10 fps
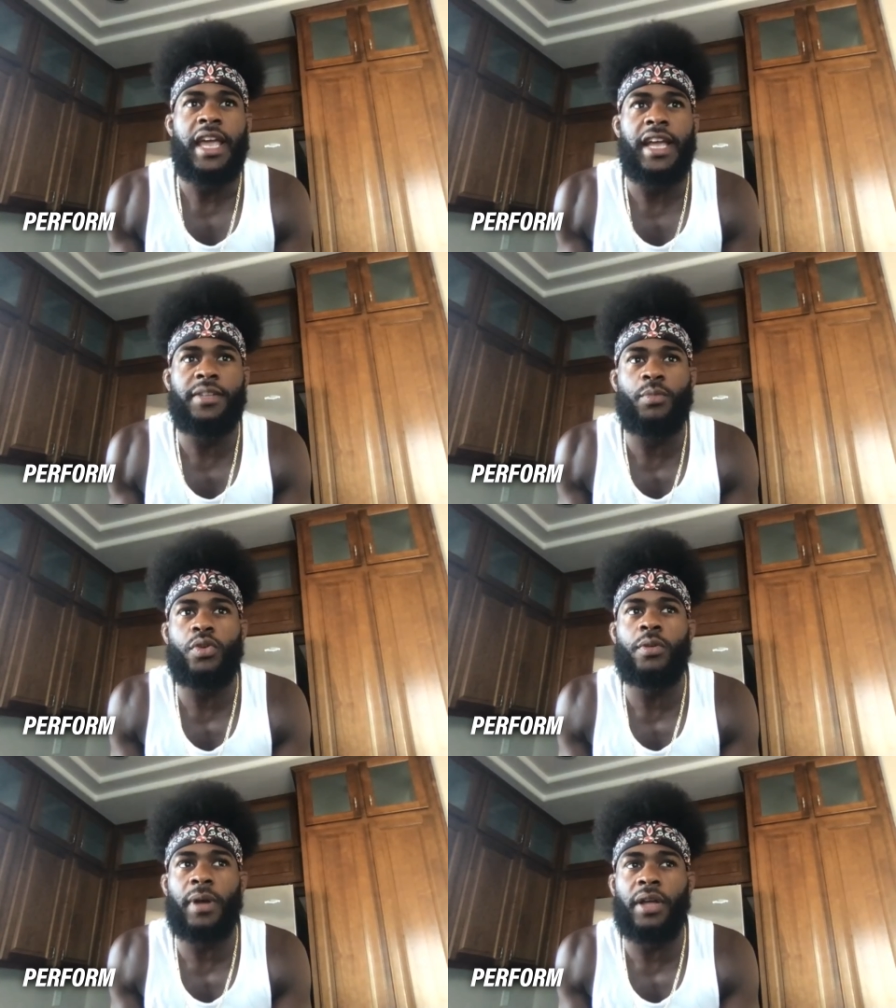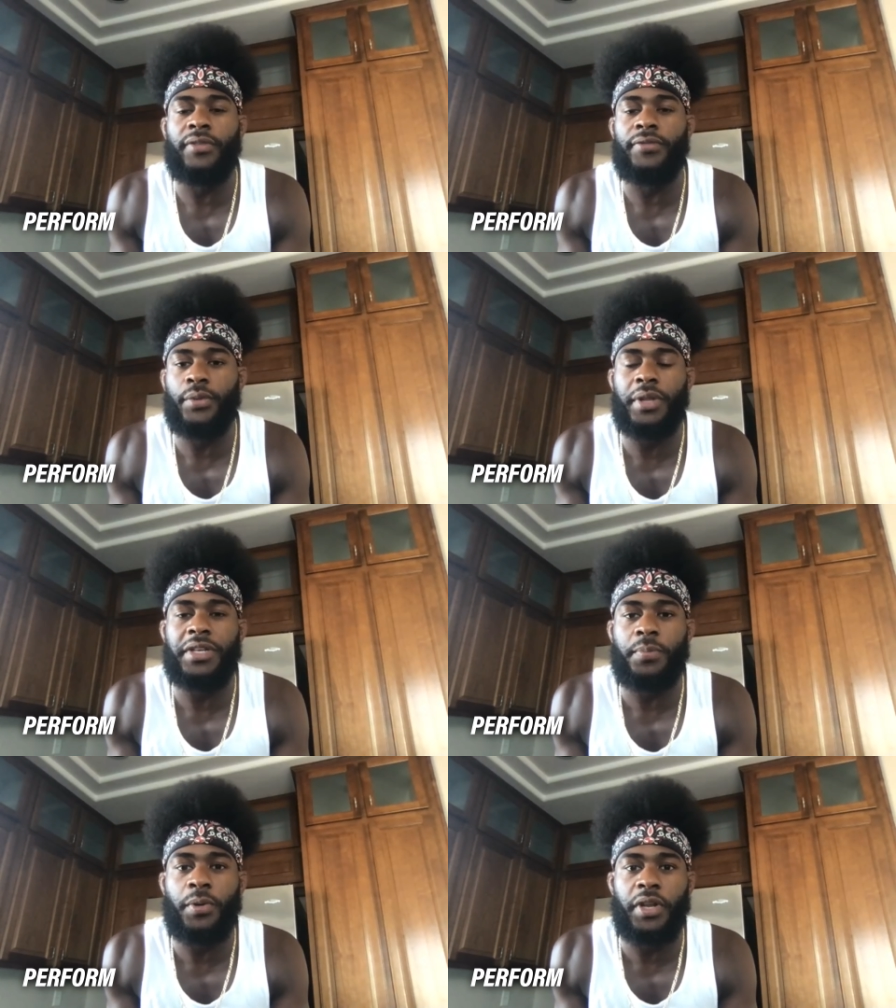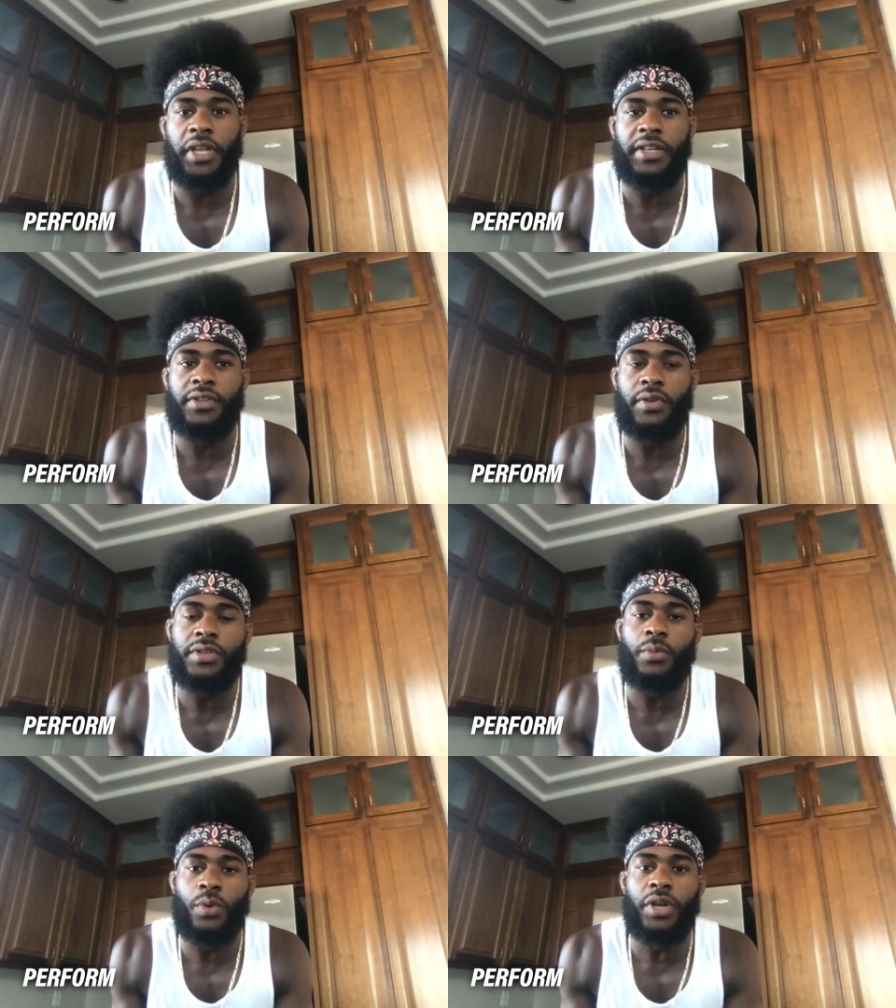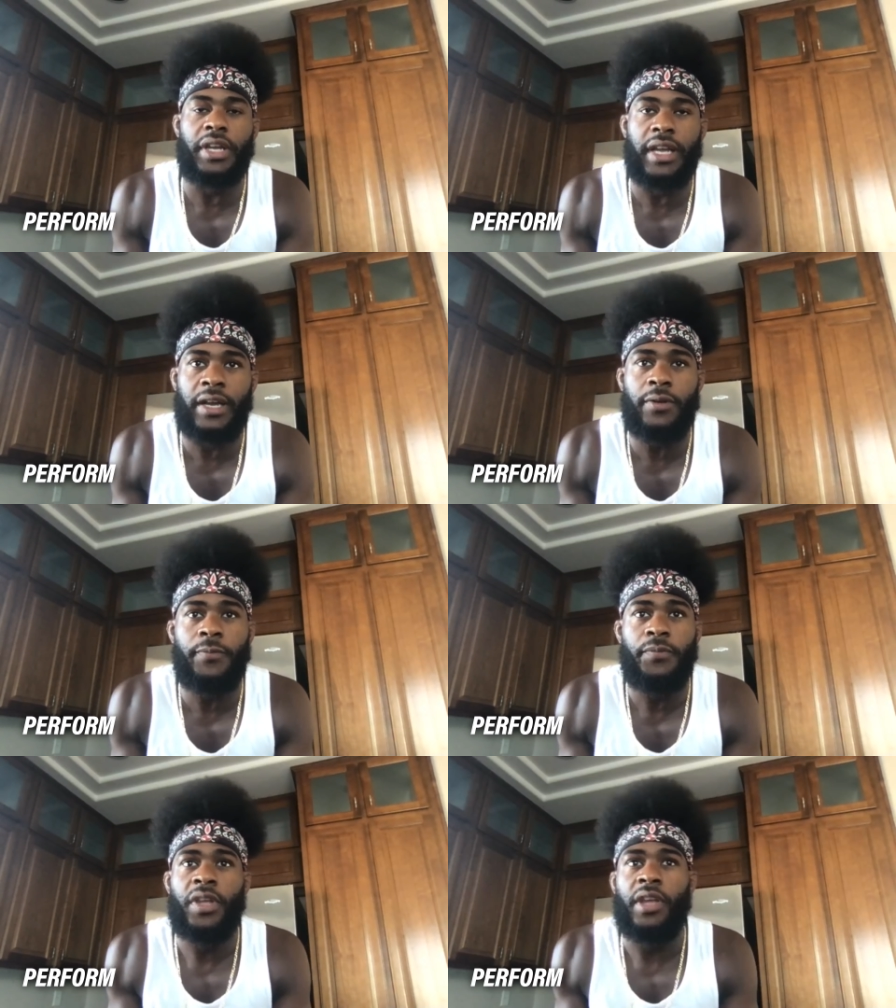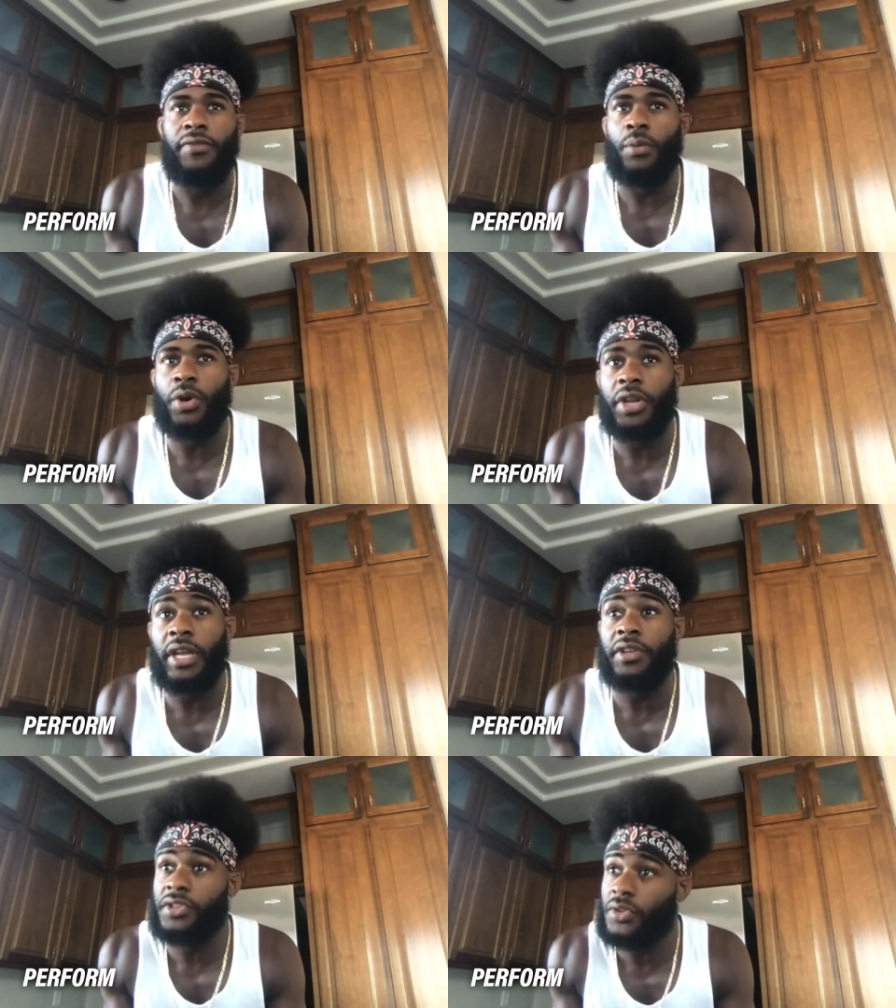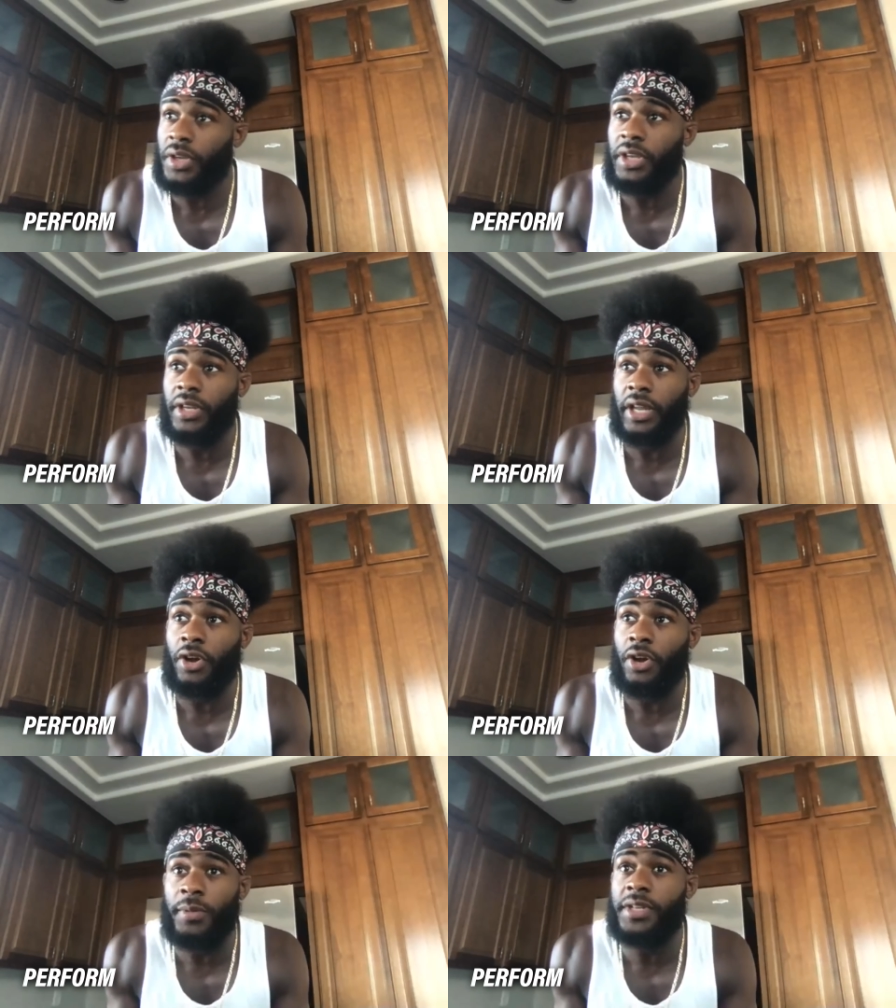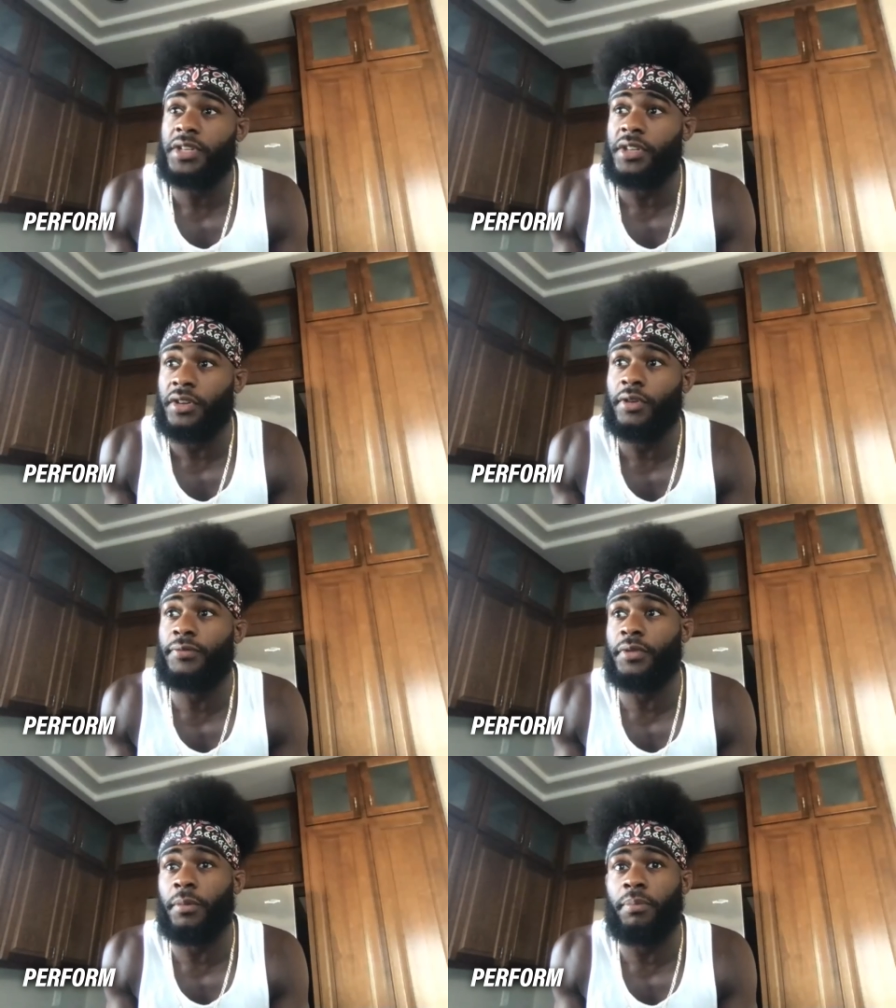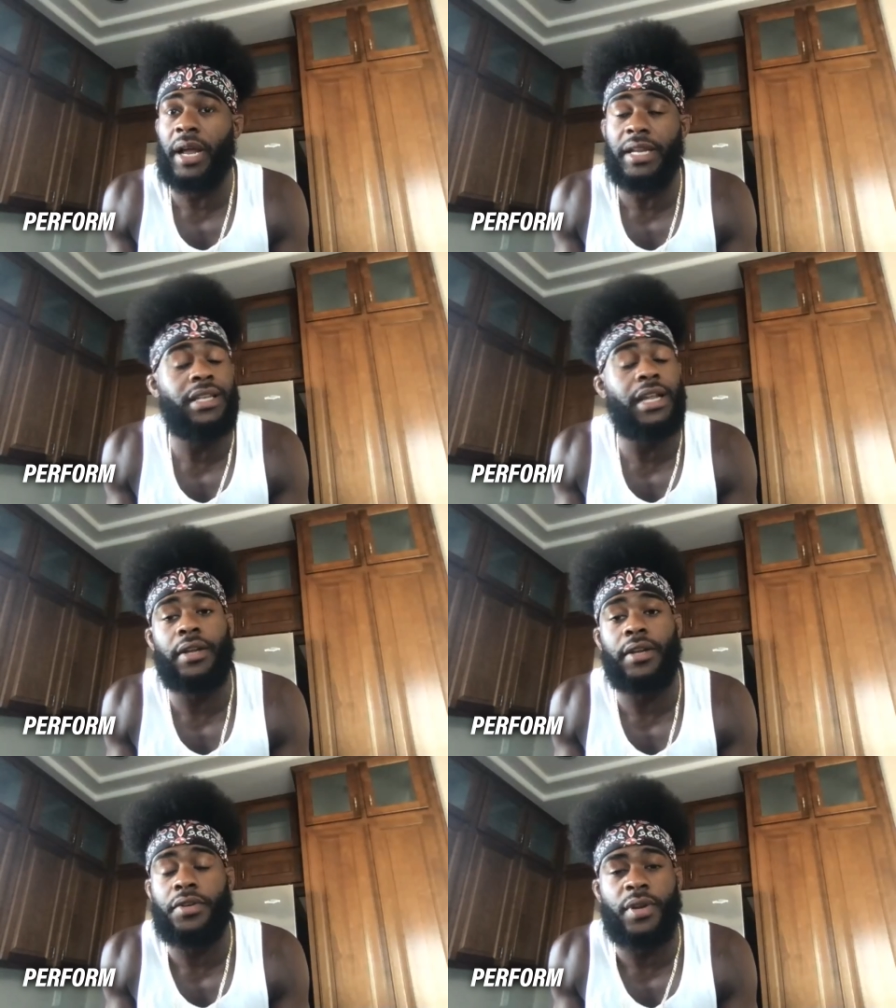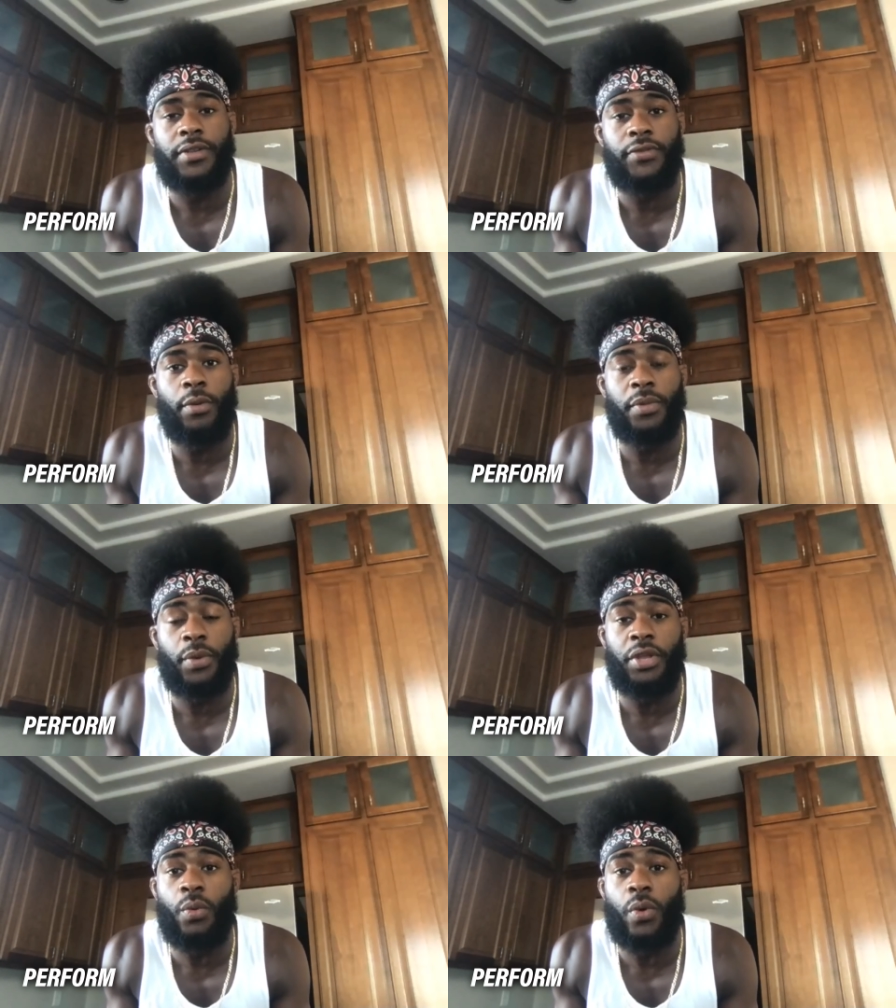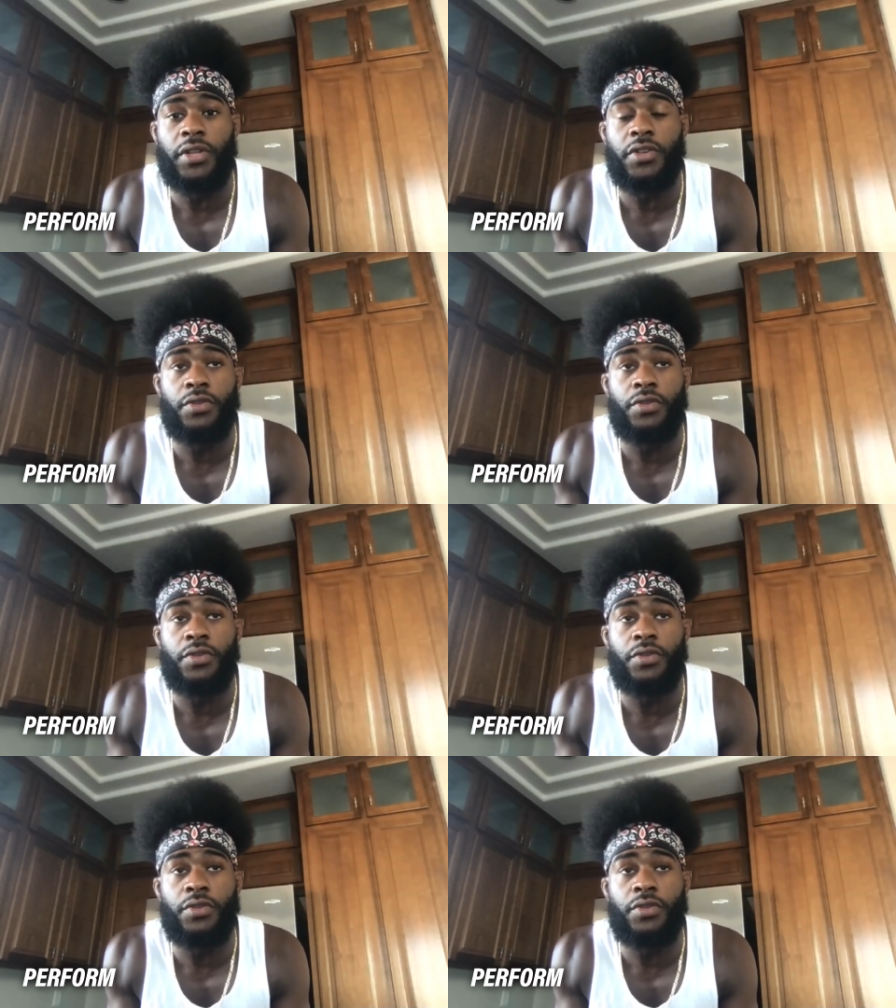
It's more about the food that you're putting in. As long as you're working out, if you're working out and you're still eating like garbage, your body's not going to transform the way you want it to.